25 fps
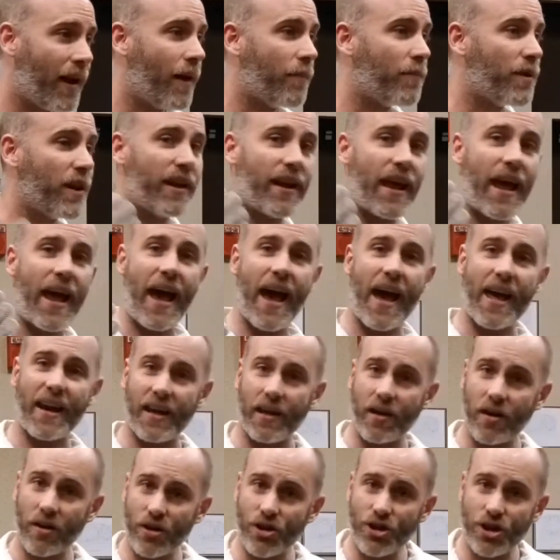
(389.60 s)
I'm going to add
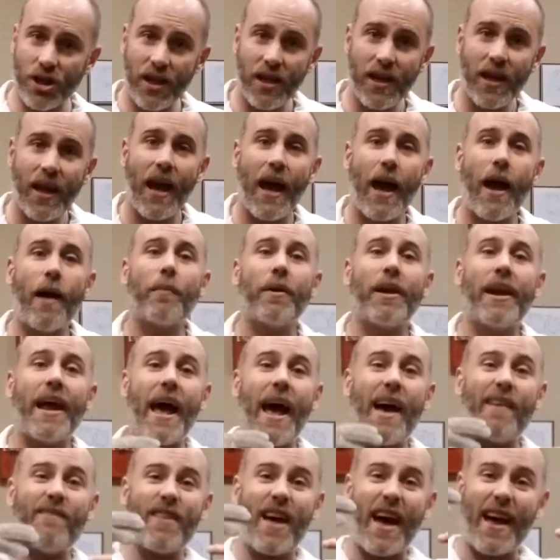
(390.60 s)
energy. I'm going to
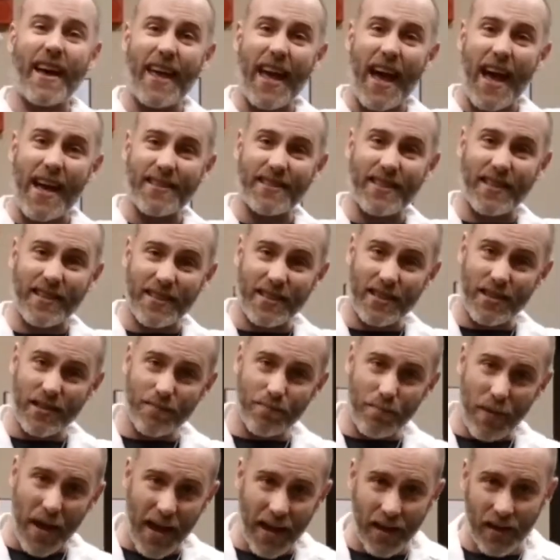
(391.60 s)
have that gas
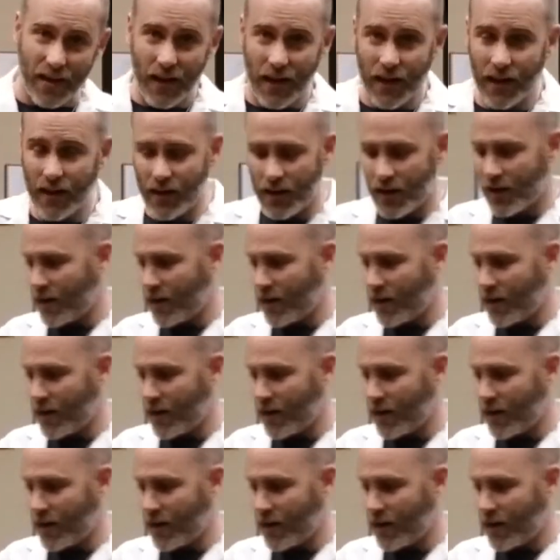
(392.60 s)
expanding.